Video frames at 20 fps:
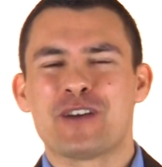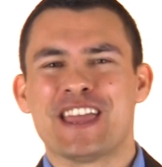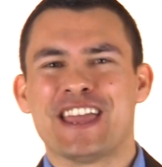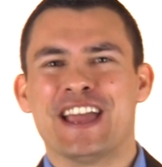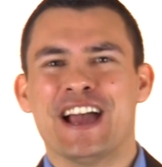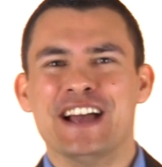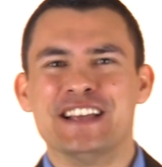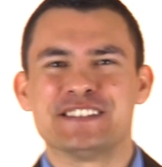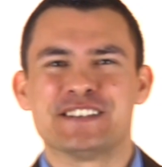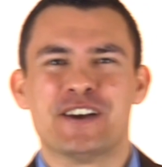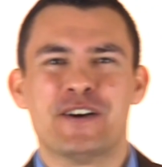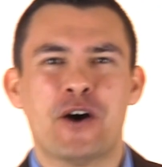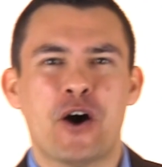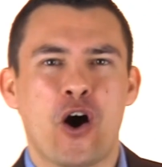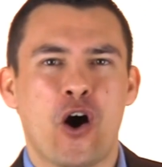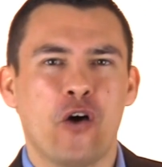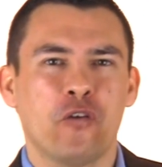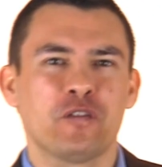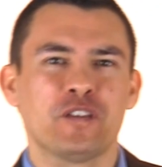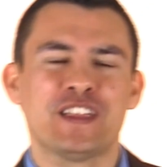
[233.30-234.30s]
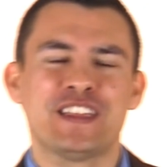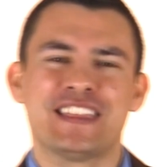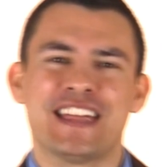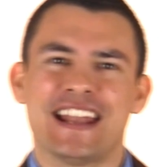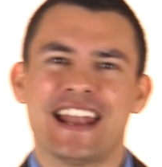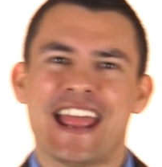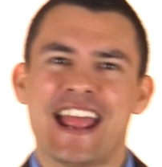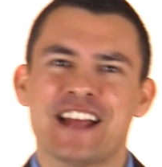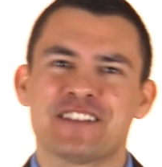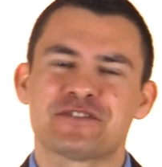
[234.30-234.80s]
okay, guys, hopefully
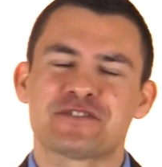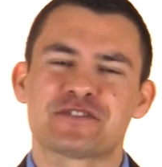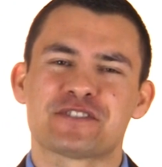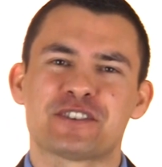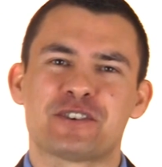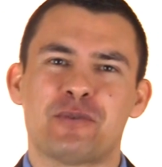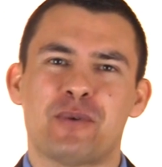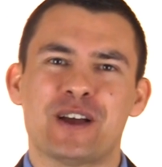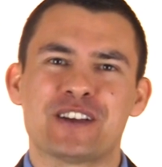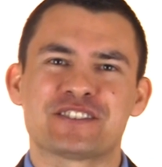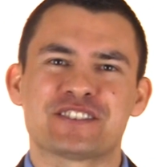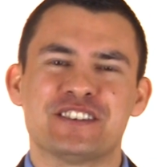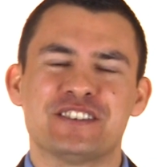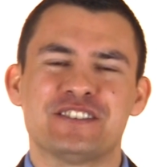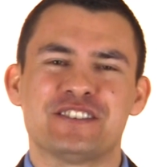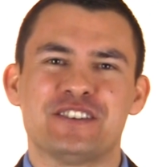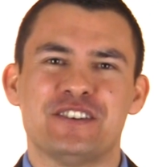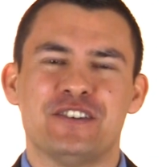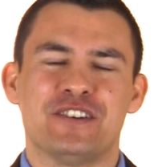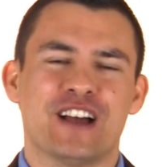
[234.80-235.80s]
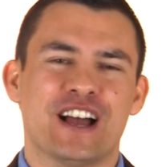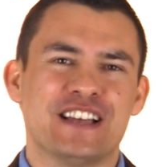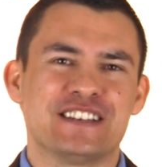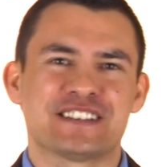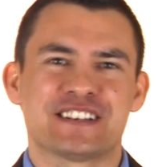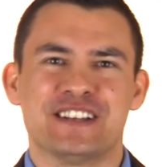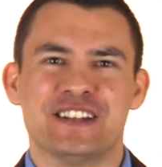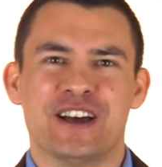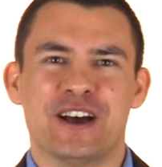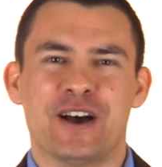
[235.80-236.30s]
that answers the questions. You
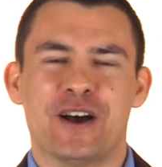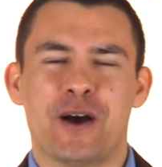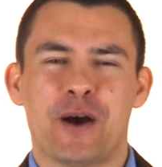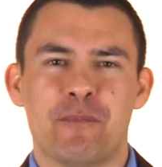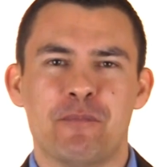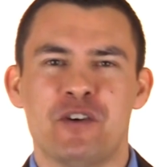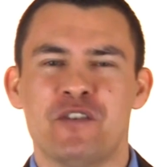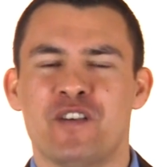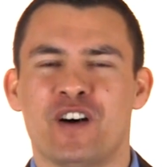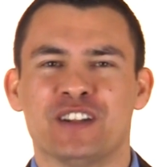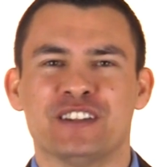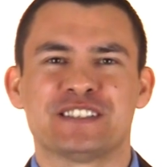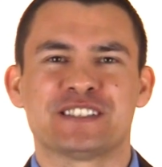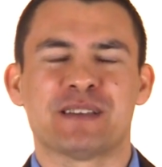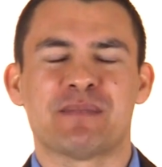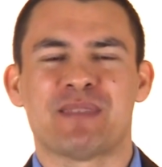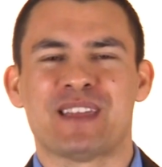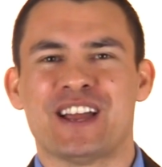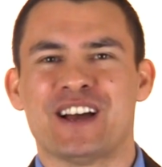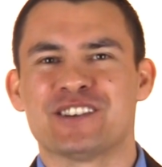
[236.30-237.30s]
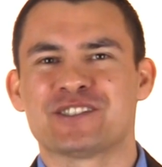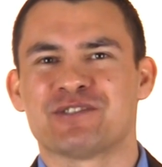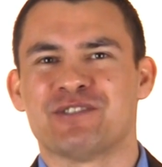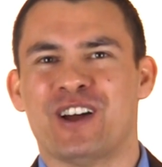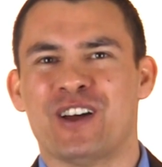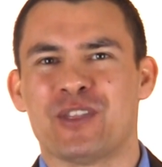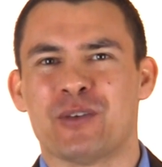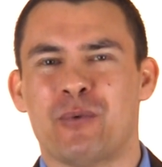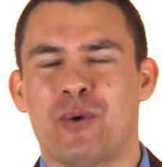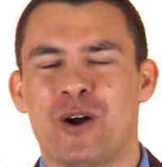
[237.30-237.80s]
guys can uh, move on to something else
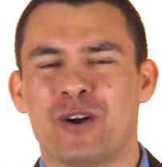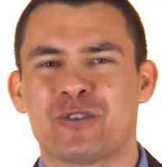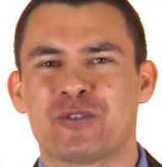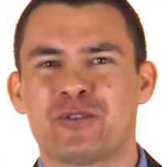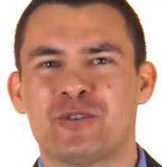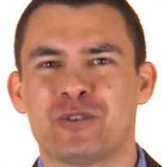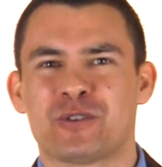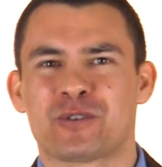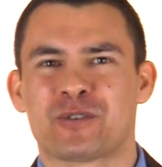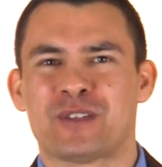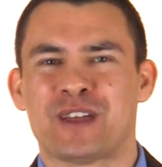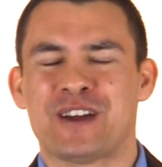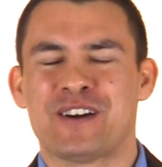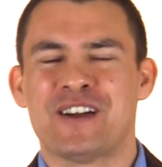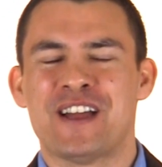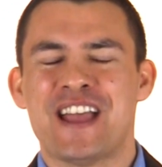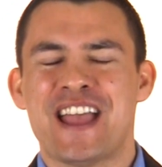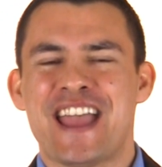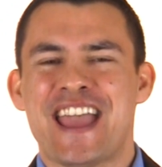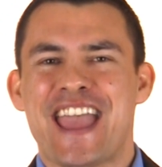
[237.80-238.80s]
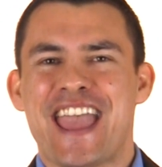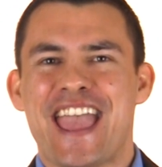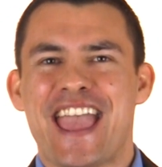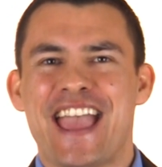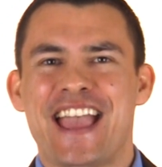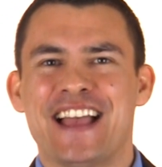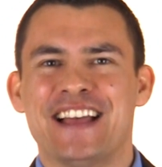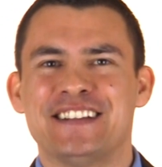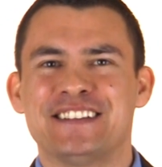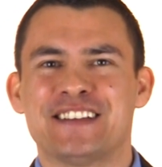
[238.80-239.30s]
around the water cooler there.
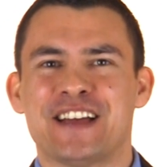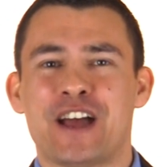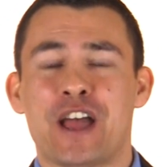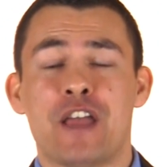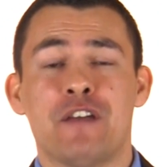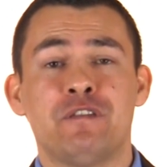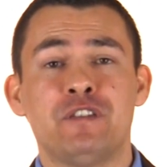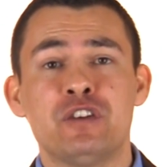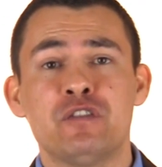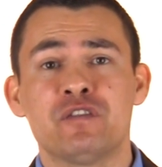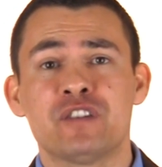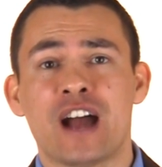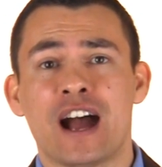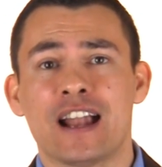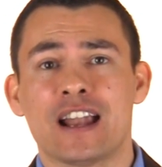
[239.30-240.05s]
And uh, if you've